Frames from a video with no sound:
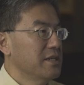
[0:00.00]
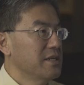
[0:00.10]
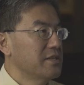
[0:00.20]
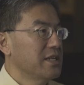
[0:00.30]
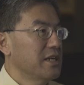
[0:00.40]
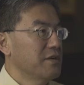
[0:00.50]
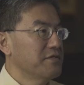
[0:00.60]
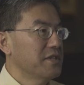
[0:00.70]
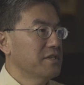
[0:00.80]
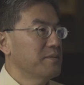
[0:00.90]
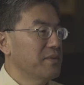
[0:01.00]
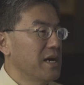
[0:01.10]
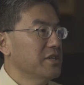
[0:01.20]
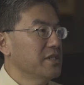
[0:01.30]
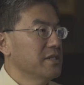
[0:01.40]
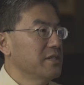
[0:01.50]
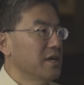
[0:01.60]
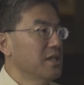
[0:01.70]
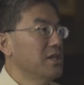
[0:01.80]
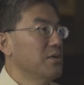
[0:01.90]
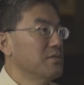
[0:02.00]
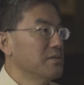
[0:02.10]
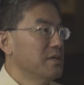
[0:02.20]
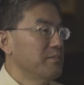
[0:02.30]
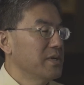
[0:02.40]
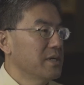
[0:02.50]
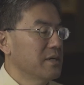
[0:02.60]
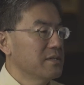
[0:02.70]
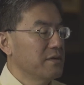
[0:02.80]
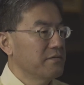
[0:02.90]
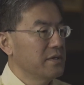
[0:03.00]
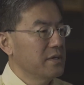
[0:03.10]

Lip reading: instead of just the blockchain alone, because of